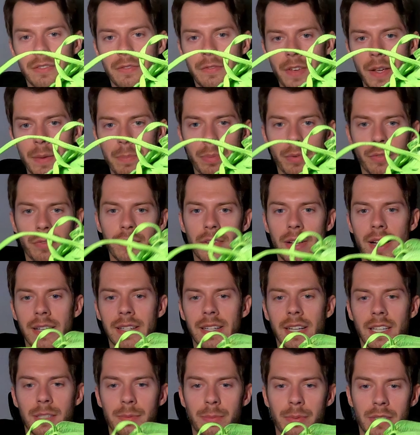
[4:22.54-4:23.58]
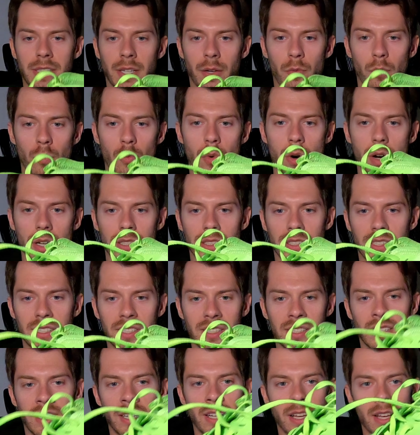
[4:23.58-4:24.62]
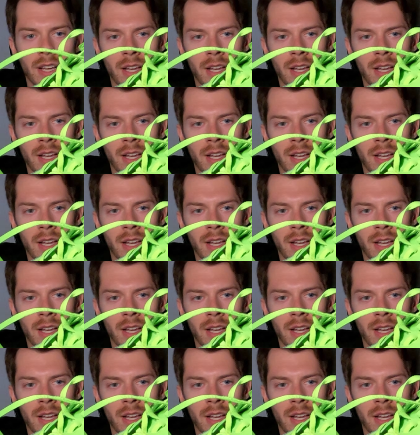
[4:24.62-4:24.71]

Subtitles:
Vaporfly Next% 1s,